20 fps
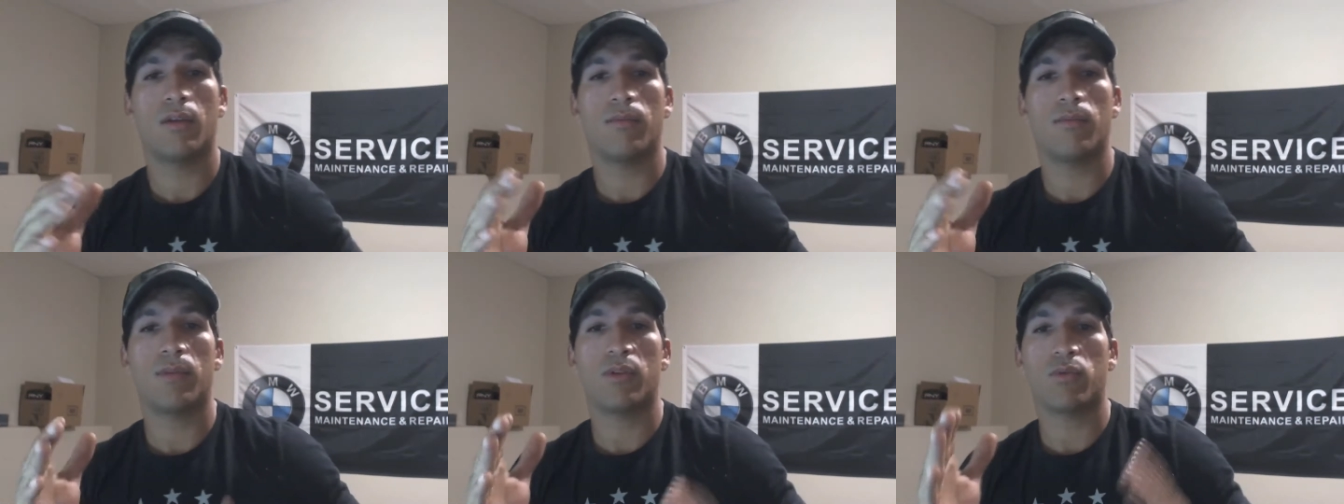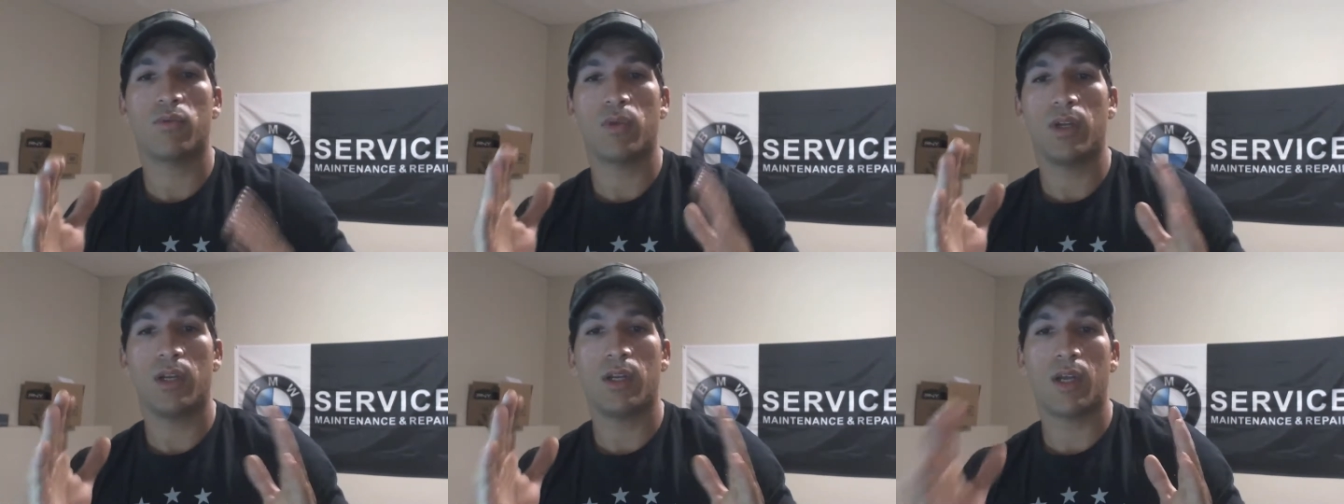
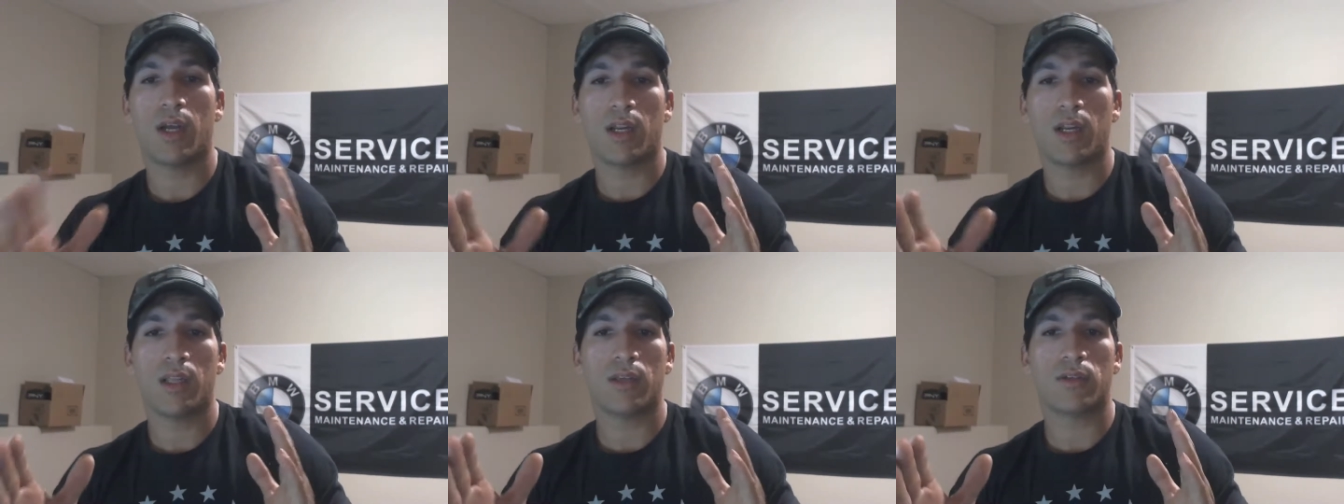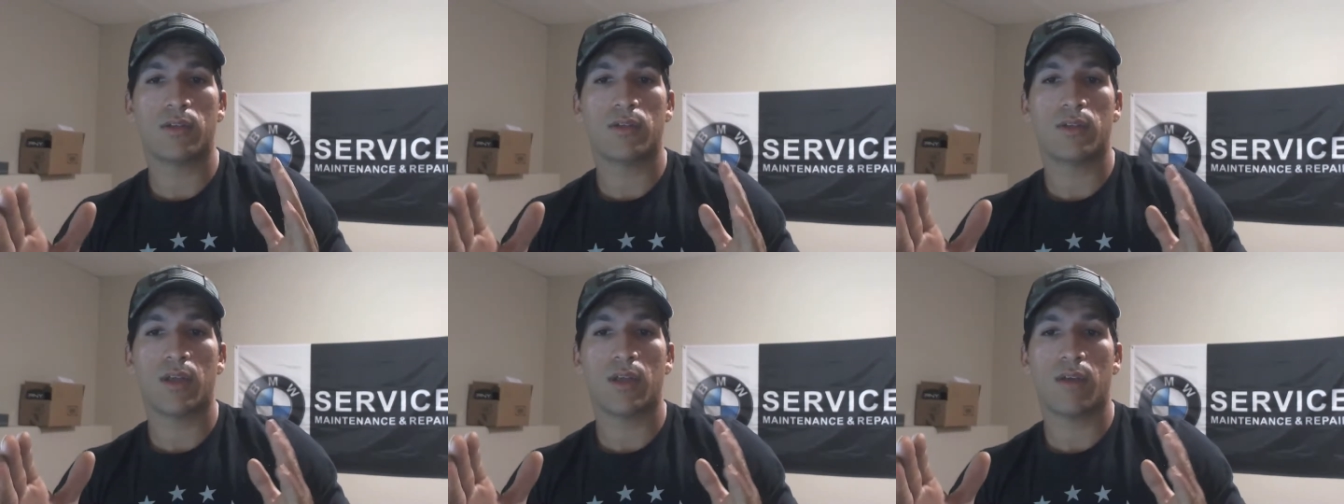between
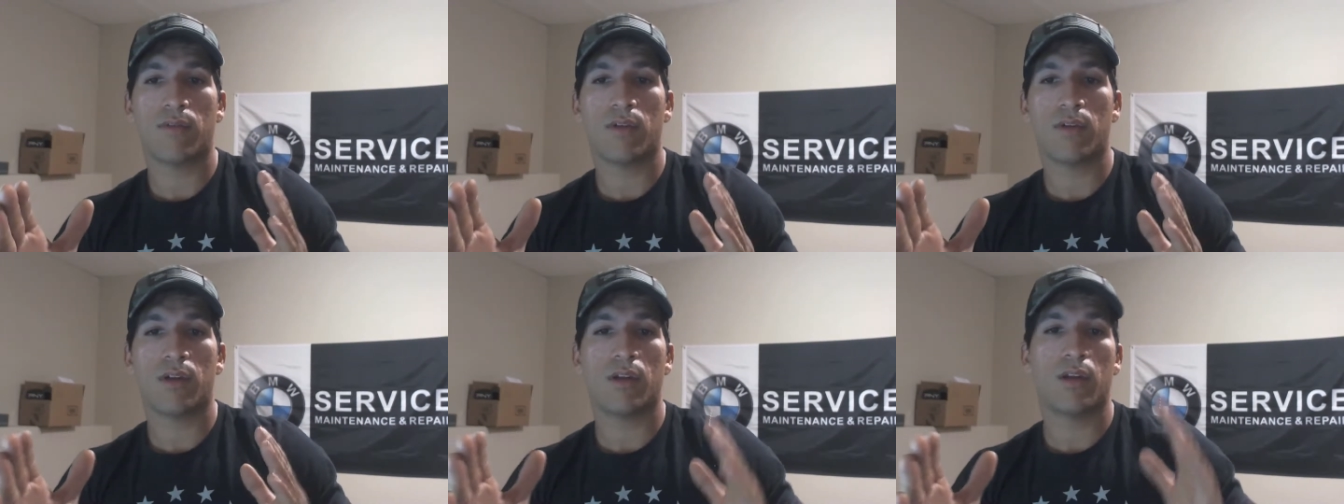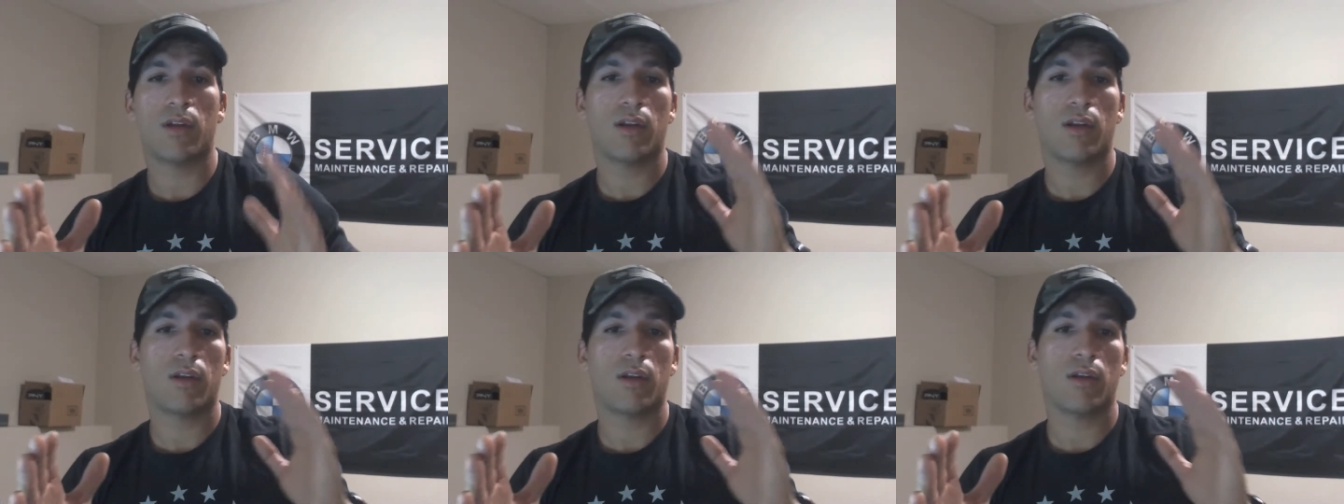
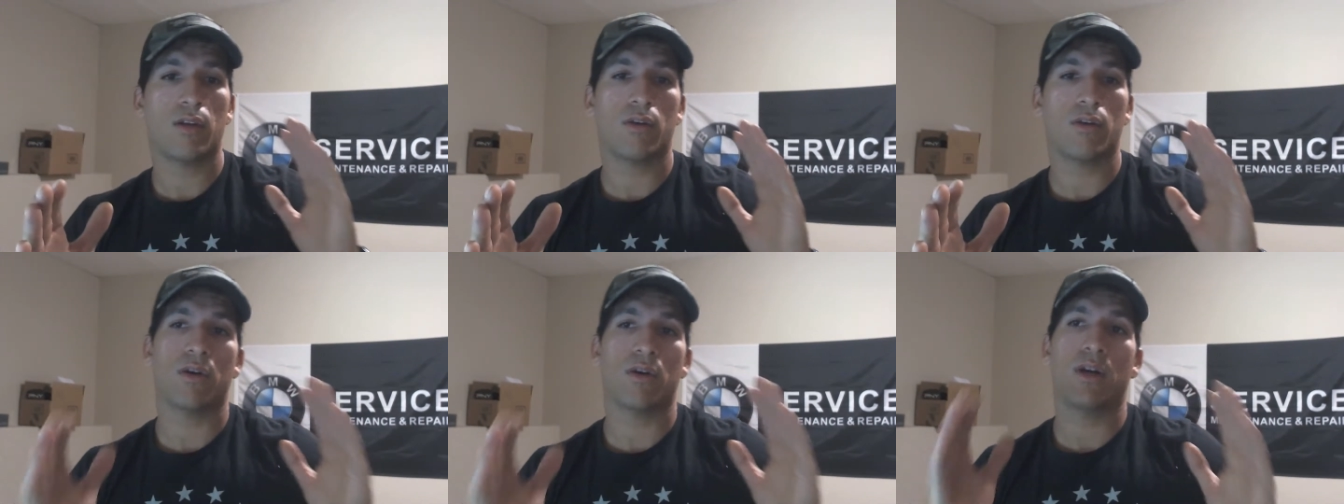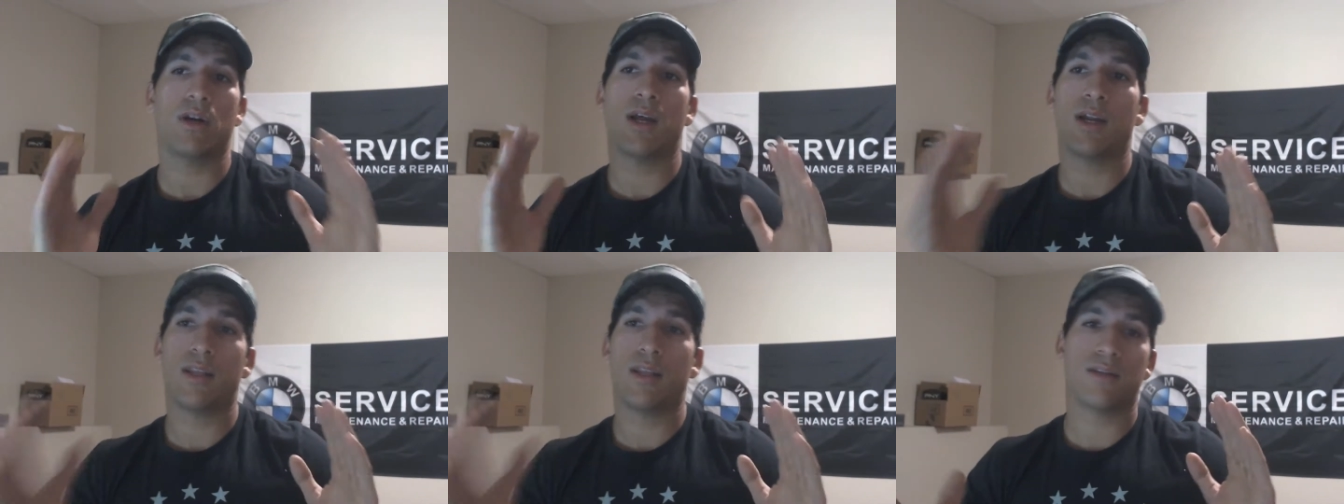97 or
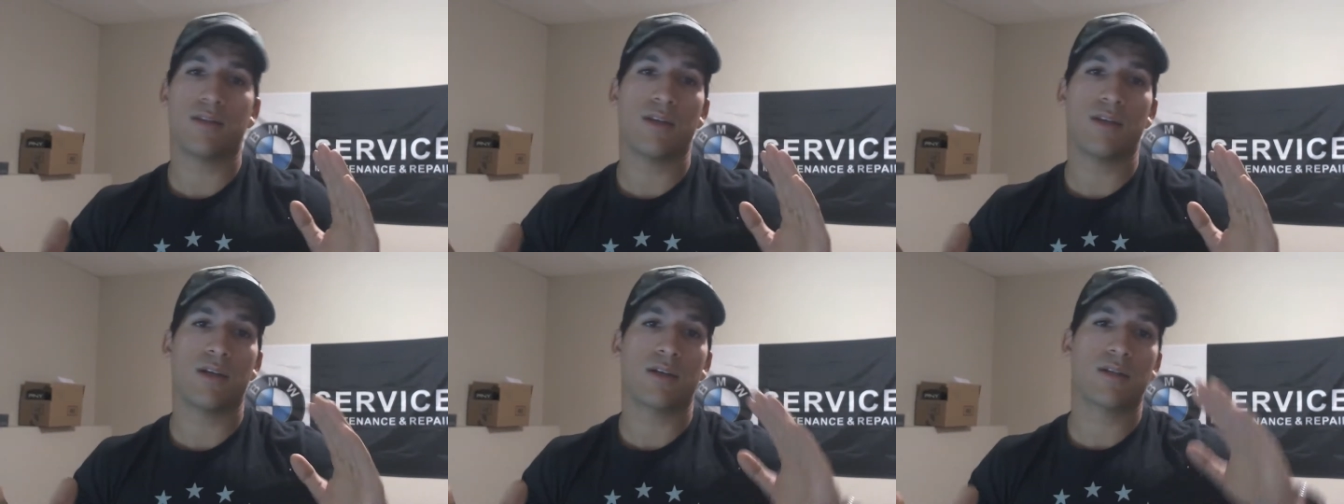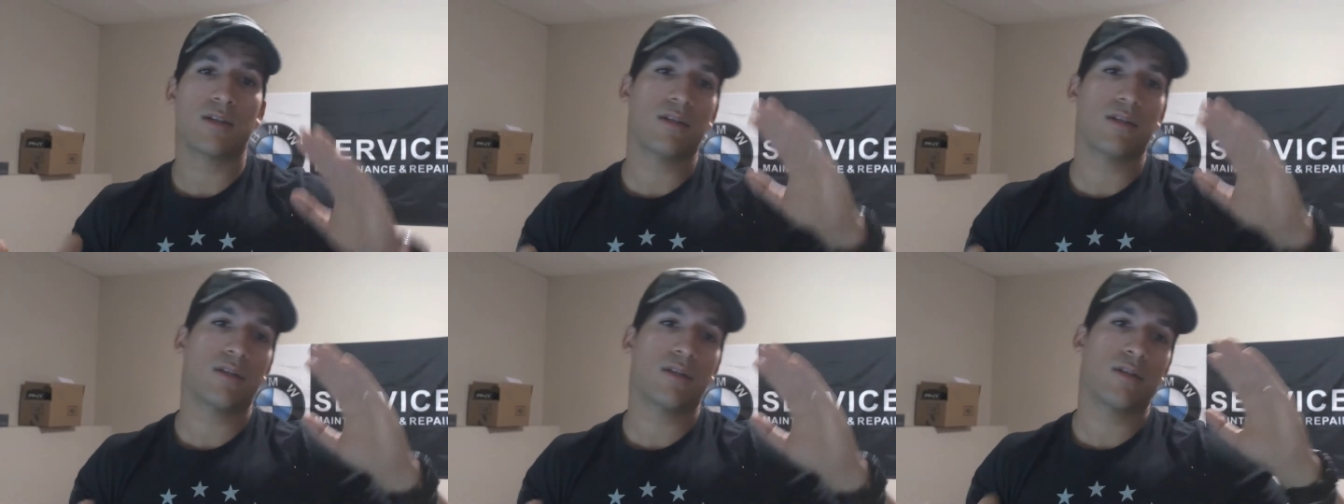
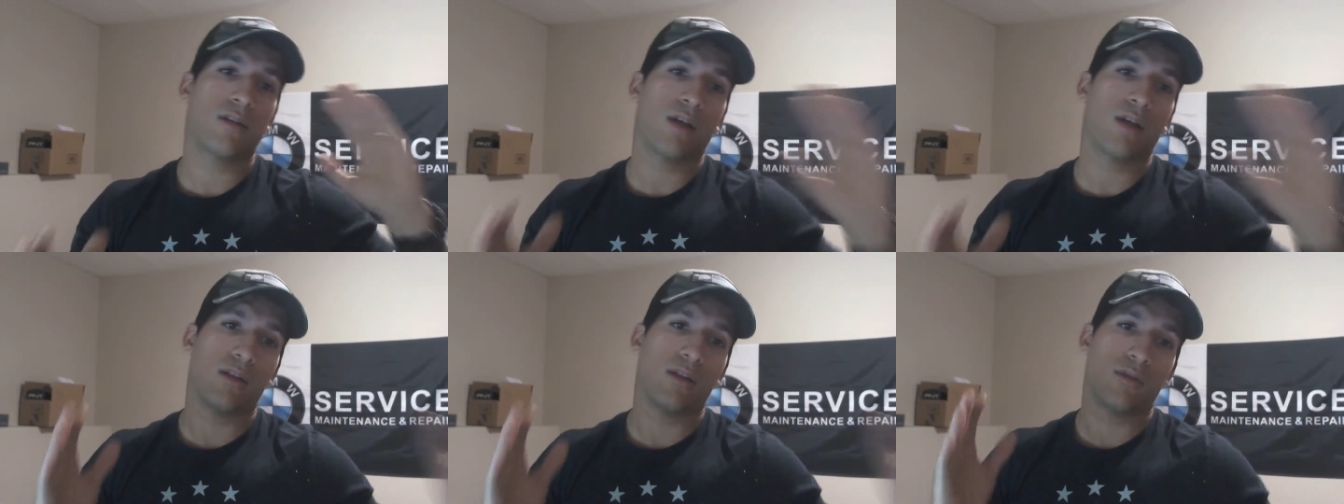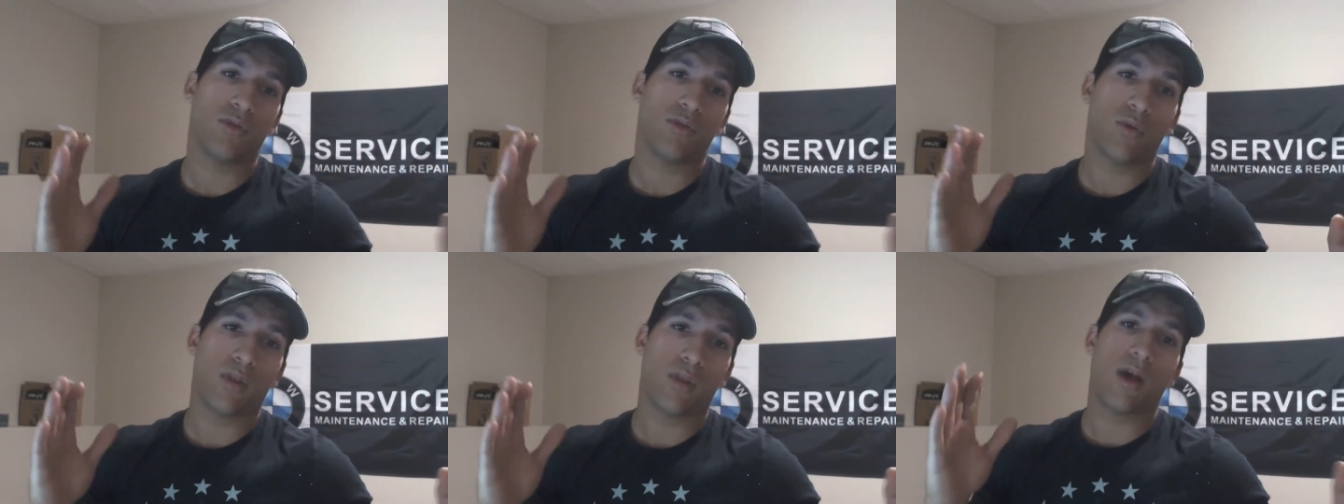96 and
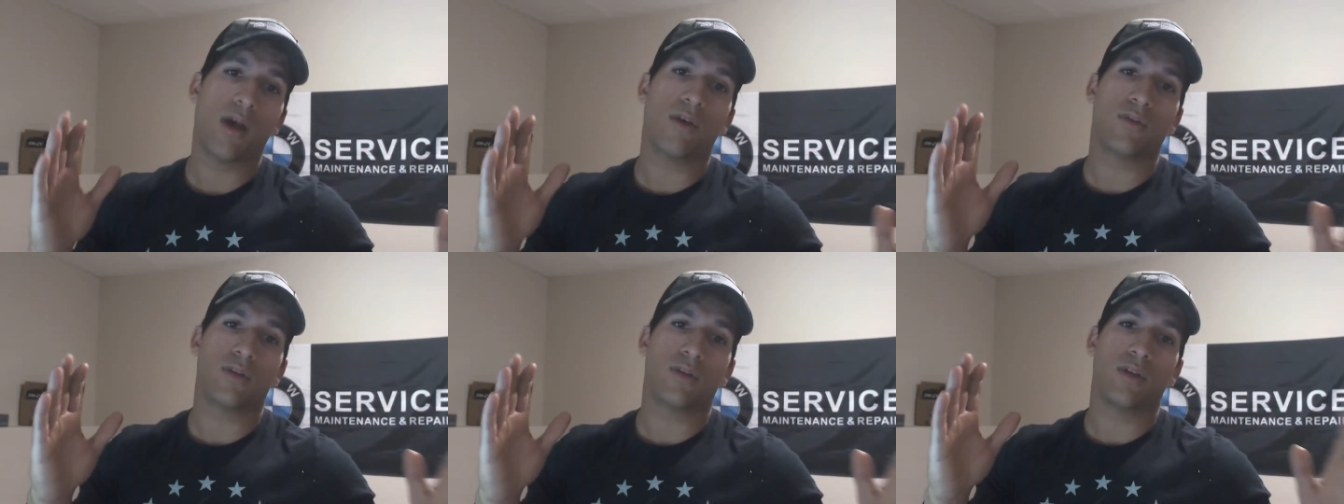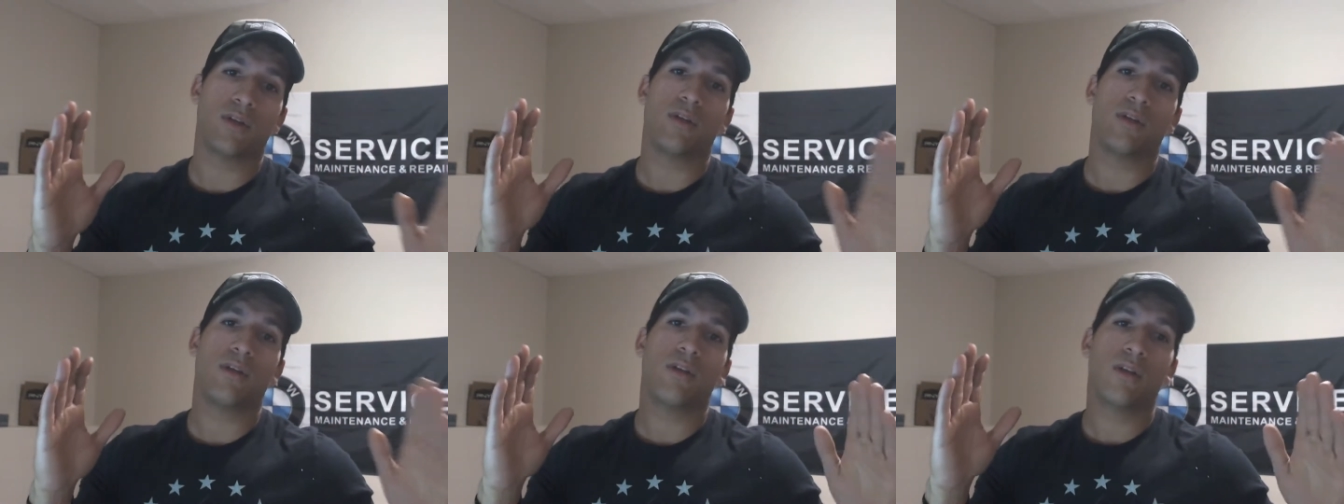
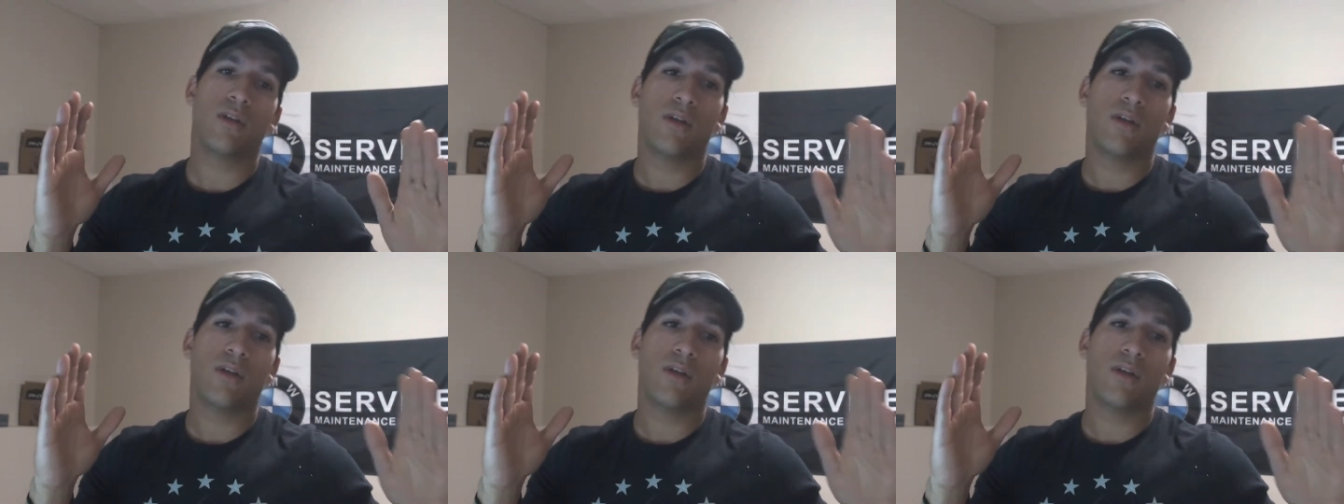2000,